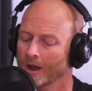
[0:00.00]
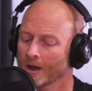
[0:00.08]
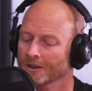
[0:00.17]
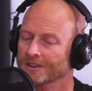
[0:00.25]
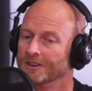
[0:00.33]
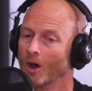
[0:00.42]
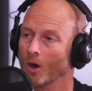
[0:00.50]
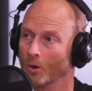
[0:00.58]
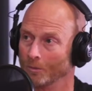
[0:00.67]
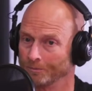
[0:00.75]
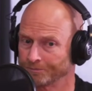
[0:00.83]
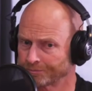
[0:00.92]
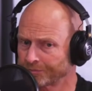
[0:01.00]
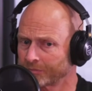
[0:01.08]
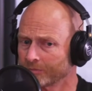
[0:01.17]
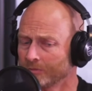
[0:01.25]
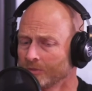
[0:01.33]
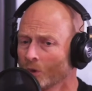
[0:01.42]
So
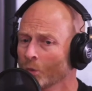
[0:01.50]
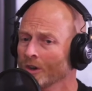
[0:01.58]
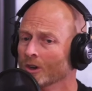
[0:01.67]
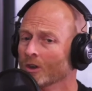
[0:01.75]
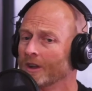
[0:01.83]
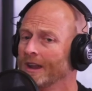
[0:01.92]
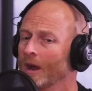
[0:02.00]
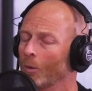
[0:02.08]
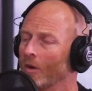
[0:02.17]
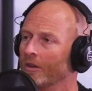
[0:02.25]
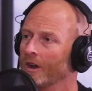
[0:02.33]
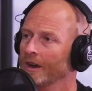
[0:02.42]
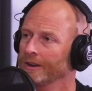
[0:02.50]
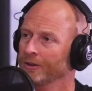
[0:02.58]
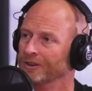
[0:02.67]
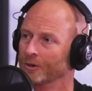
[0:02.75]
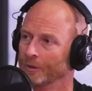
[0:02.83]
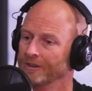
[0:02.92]
when you're looking at whether or not you
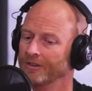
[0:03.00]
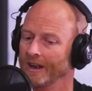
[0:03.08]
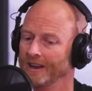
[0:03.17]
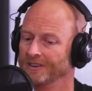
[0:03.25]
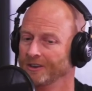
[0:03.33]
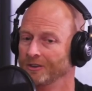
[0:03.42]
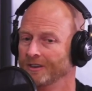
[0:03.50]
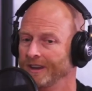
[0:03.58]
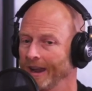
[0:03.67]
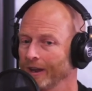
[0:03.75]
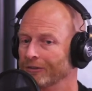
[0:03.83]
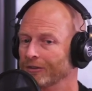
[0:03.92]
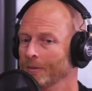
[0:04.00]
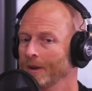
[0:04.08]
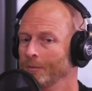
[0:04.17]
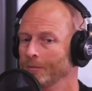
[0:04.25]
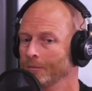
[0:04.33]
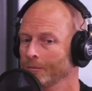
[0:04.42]
should refinance, you should take it from a
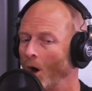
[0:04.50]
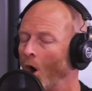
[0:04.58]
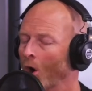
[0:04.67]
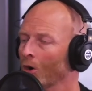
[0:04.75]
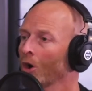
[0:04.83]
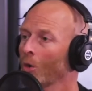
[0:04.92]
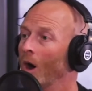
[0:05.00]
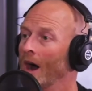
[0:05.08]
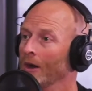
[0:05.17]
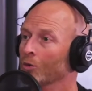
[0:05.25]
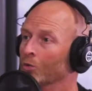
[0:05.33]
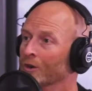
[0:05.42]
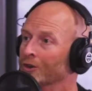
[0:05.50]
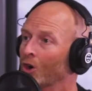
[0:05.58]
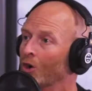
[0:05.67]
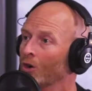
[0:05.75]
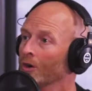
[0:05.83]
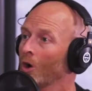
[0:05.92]
ROI,
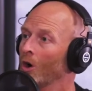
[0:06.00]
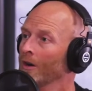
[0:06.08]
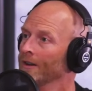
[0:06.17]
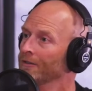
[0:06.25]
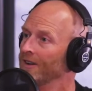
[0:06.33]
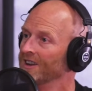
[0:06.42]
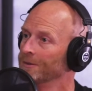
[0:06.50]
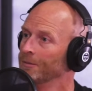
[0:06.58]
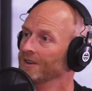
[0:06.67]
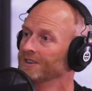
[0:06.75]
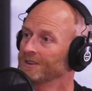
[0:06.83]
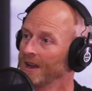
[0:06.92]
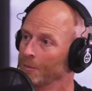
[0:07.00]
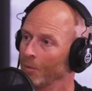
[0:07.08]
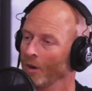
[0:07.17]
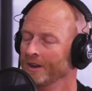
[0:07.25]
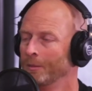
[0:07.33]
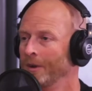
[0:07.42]
return on investment
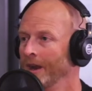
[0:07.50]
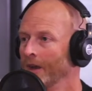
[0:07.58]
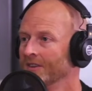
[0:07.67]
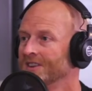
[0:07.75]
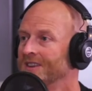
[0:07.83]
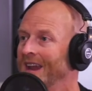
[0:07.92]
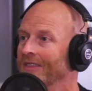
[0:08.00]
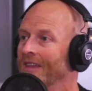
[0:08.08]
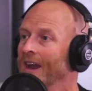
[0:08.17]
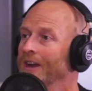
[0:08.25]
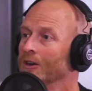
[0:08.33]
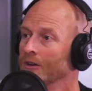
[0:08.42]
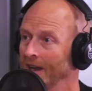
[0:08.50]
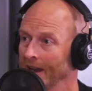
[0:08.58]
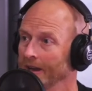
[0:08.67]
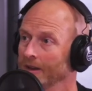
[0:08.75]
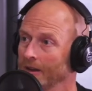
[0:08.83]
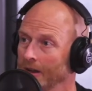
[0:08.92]
standpoint. Depending on the state that you're
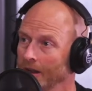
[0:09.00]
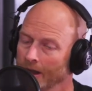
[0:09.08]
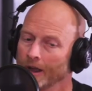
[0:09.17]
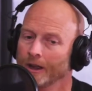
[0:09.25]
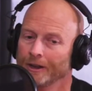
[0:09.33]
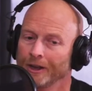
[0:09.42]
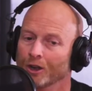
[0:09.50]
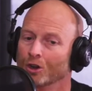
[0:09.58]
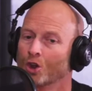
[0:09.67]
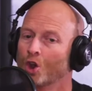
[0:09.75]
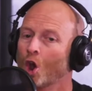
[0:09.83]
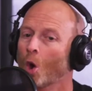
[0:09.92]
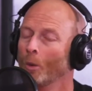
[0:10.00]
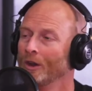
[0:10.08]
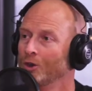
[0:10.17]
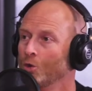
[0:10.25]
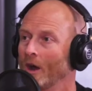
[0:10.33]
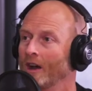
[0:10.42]
in, you're going
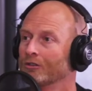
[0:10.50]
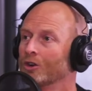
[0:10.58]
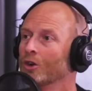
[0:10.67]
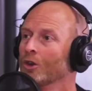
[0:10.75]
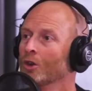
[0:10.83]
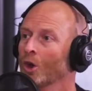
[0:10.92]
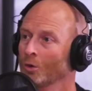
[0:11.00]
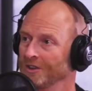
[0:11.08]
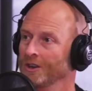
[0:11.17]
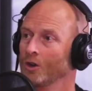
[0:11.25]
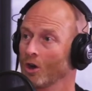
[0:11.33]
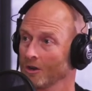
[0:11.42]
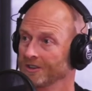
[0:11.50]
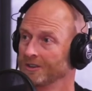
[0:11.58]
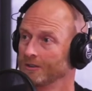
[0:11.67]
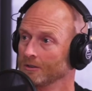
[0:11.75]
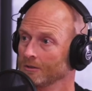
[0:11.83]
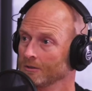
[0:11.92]
to have closing
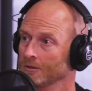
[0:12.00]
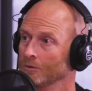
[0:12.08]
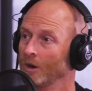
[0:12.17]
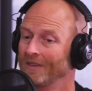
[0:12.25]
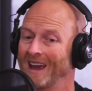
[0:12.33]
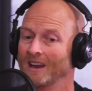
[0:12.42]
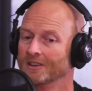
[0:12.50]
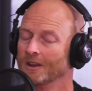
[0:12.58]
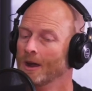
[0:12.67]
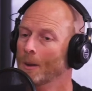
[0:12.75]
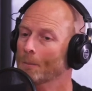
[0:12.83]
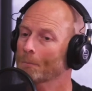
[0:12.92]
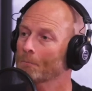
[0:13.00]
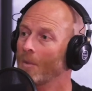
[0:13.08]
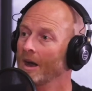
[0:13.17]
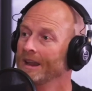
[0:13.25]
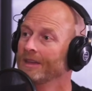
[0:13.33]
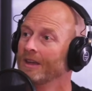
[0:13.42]
costs, right? That is
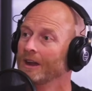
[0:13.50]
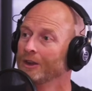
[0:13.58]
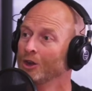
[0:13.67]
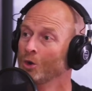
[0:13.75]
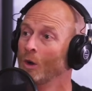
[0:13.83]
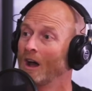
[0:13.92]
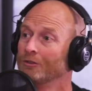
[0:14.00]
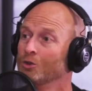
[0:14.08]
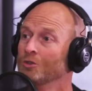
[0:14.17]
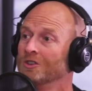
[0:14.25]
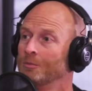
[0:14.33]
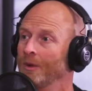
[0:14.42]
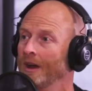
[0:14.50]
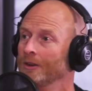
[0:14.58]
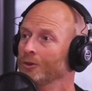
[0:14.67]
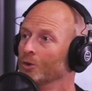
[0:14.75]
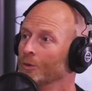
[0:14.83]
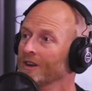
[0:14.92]
money that you have to spend
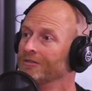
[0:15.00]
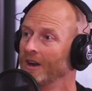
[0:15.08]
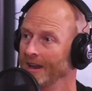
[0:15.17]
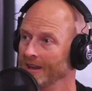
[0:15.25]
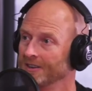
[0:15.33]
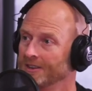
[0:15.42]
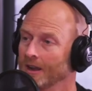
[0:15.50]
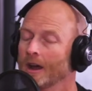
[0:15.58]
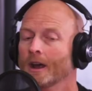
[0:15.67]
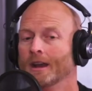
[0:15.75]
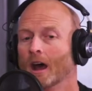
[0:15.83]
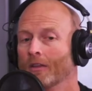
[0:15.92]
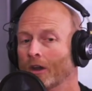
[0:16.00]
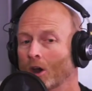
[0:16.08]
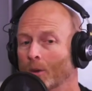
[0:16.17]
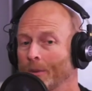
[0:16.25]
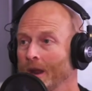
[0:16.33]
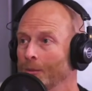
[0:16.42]
to refinance. Now, there are
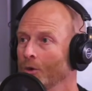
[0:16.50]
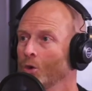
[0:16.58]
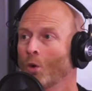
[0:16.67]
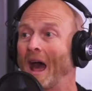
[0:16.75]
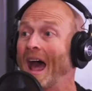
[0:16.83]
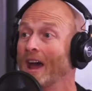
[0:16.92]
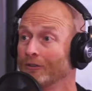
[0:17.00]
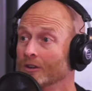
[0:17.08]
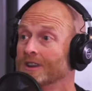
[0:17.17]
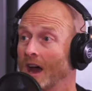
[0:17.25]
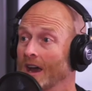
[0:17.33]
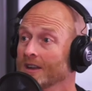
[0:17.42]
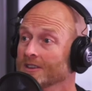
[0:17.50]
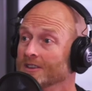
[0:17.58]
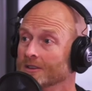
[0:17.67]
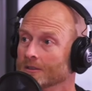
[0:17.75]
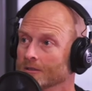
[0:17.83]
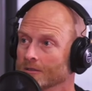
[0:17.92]
people who
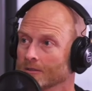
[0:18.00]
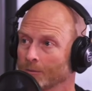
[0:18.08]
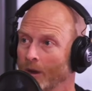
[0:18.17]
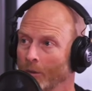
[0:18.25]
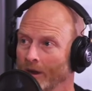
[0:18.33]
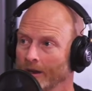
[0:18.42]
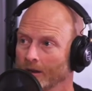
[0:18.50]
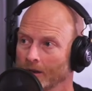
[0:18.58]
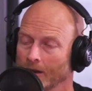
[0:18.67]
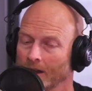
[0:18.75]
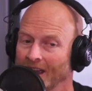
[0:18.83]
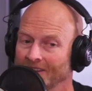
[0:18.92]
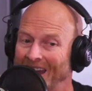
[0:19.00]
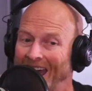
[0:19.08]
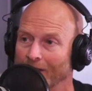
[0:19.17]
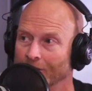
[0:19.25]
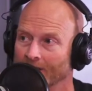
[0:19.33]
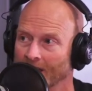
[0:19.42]
advertise. No closing costs. It's
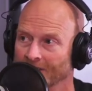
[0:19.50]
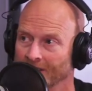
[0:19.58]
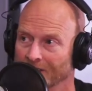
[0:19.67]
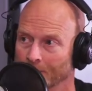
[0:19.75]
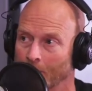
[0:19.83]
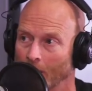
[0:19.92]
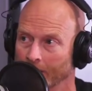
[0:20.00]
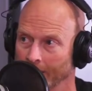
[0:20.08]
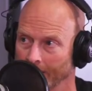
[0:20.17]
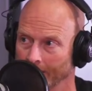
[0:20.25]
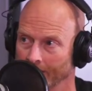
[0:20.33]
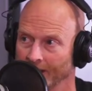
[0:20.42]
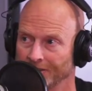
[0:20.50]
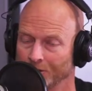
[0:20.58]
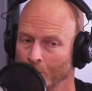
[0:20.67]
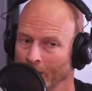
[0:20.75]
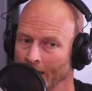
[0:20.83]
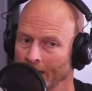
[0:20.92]
advertising. It's marketing. It's
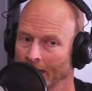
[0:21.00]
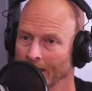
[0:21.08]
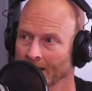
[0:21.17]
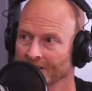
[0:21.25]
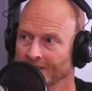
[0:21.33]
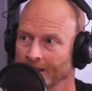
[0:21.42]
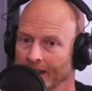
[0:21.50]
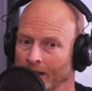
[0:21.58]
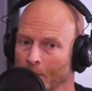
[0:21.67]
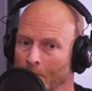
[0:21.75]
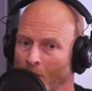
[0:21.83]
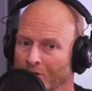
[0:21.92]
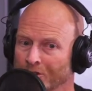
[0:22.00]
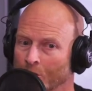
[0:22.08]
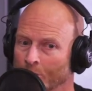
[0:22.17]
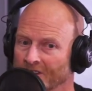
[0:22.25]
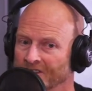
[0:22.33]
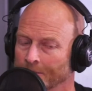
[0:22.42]
to elicit an emotional
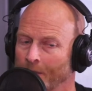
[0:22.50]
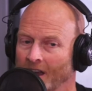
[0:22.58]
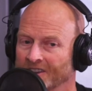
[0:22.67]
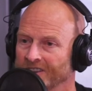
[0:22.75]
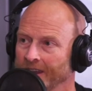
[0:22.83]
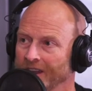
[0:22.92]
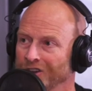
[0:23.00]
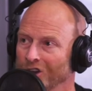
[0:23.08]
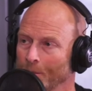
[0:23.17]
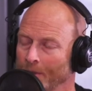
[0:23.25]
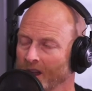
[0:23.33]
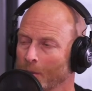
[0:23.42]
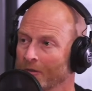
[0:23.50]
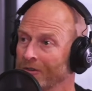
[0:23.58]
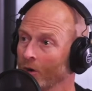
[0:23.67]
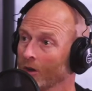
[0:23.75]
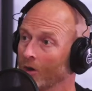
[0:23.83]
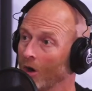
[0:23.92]
response to get you to pick up the
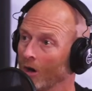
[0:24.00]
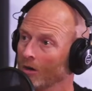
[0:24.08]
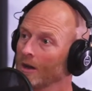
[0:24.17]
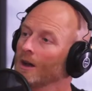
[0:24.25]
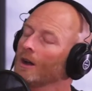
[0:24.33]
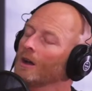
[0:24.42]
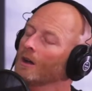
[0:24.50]
phone and call. Yeah.